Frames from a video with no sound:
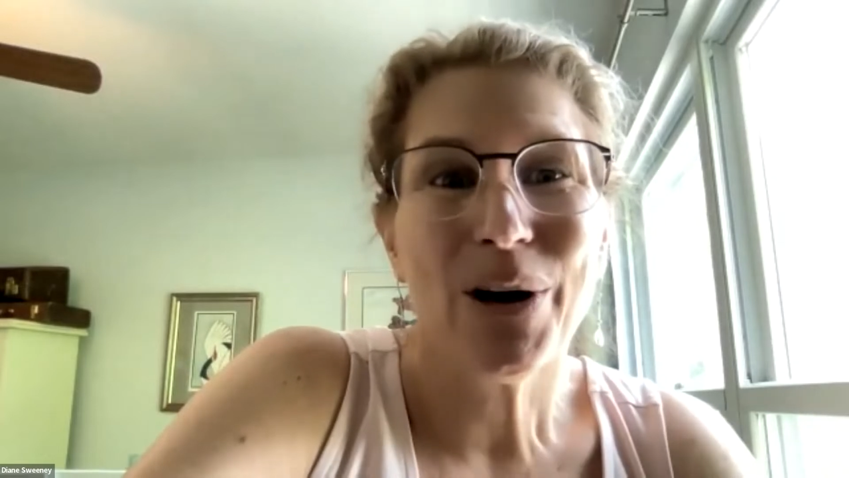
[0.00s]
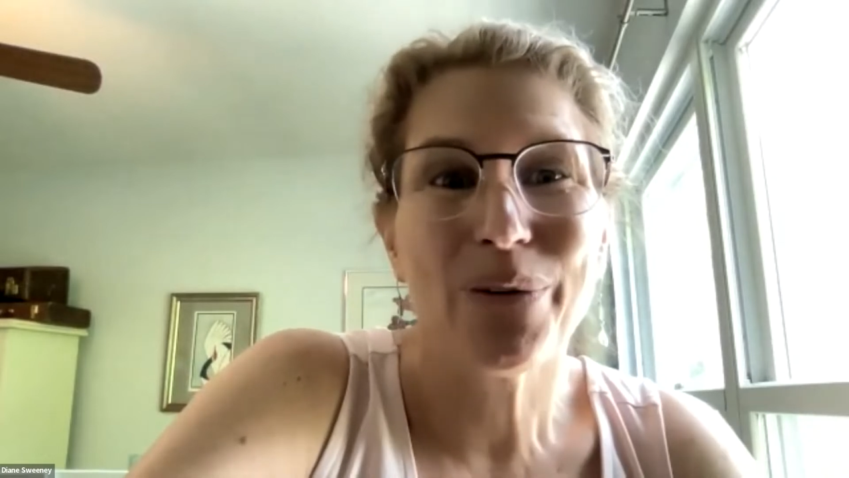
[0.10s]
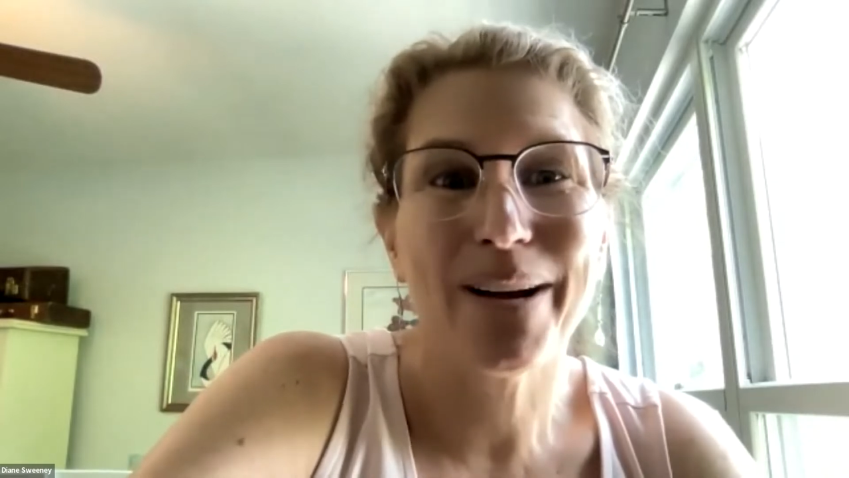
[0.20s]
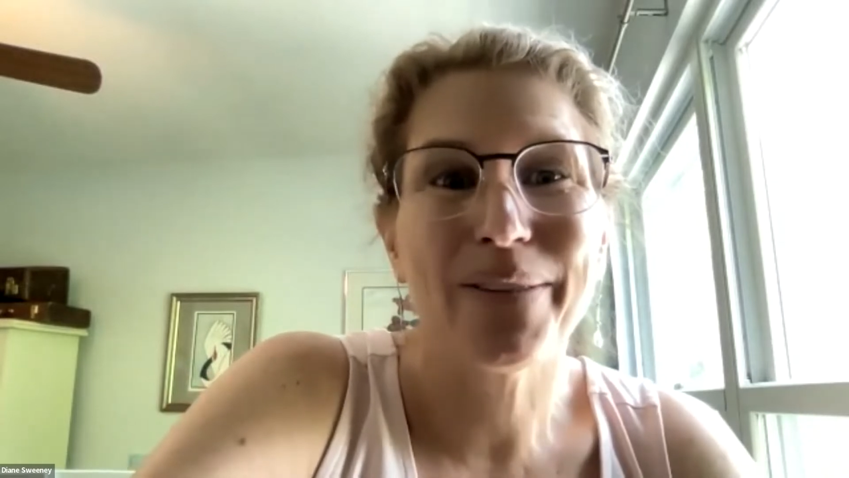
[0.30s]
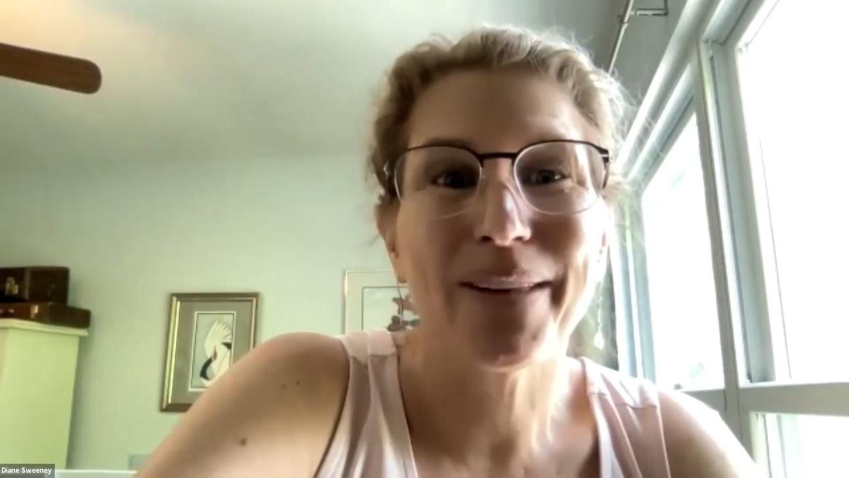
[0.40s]

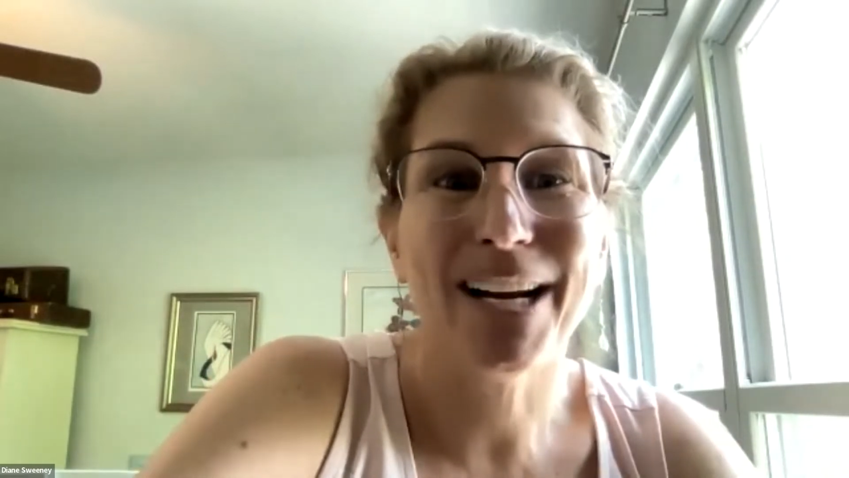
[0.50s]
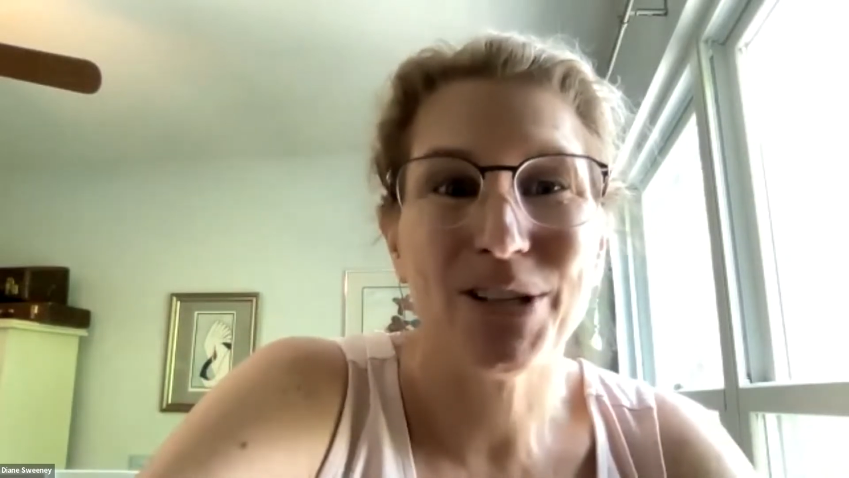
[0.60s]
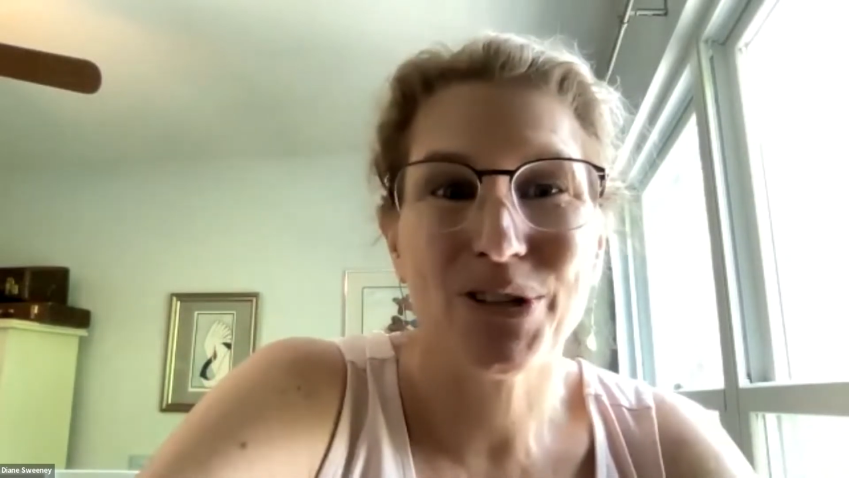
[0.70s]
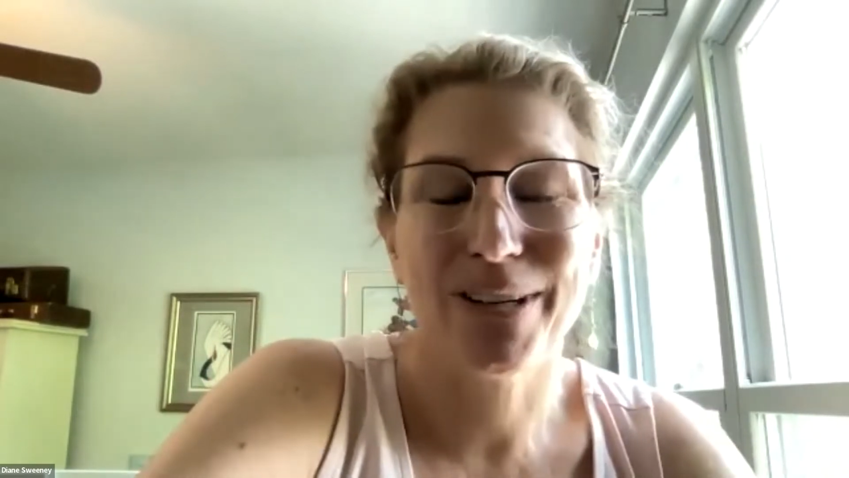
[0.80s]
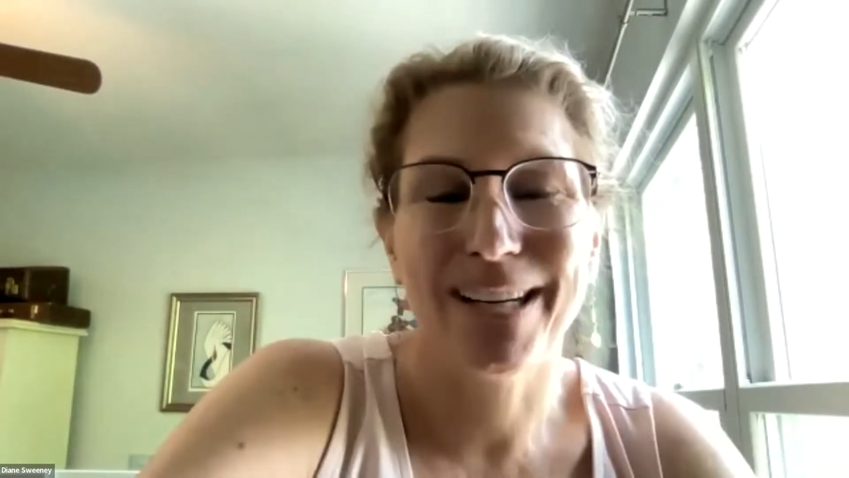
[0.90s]
around the
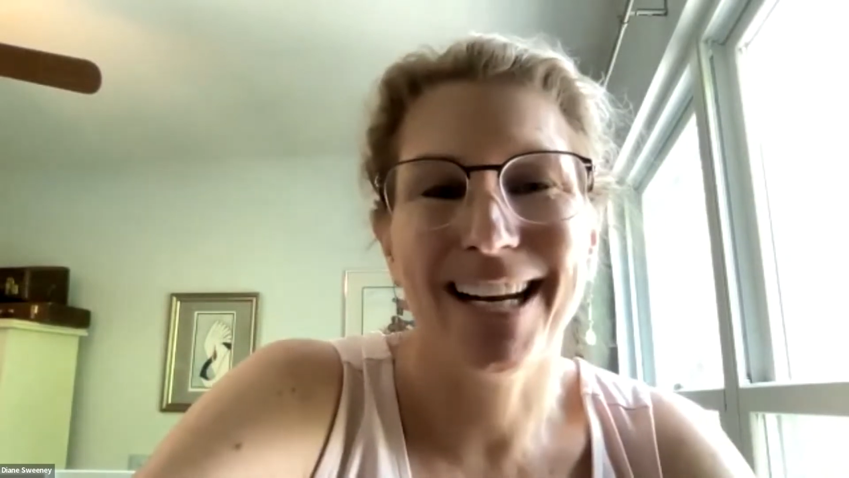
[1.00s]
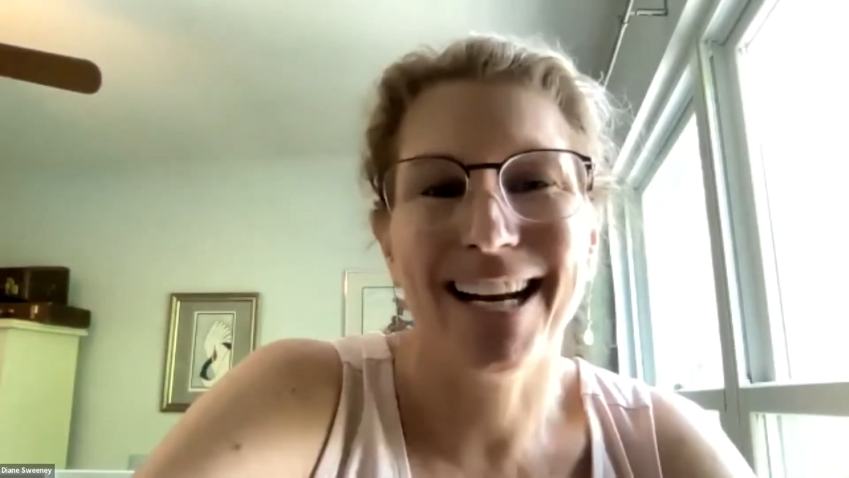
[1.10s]
country.